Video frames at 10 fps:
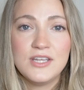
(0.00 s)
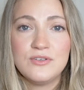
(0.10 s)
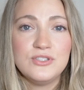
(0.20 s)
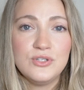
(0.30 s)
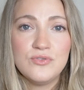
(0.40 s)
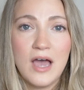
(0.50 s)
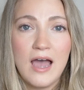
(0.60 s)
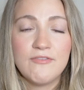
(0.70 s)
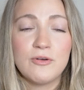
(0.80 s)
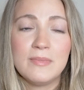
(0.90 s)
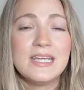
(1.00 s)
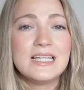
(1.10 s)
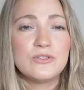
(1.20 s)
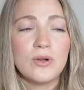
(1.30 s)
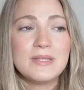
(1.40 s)
You could do that. For me,
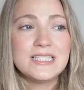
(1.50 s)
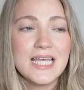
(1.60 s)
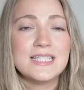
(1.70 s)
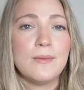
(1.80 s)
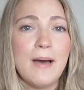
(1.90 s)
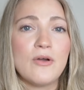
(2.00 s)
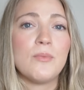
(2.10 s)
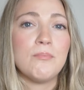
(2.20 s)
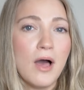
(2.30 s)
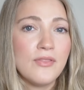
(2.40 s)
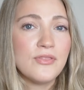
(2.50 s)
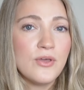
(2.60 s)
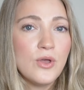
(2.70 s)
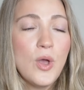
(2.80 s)
it normally takes about a month,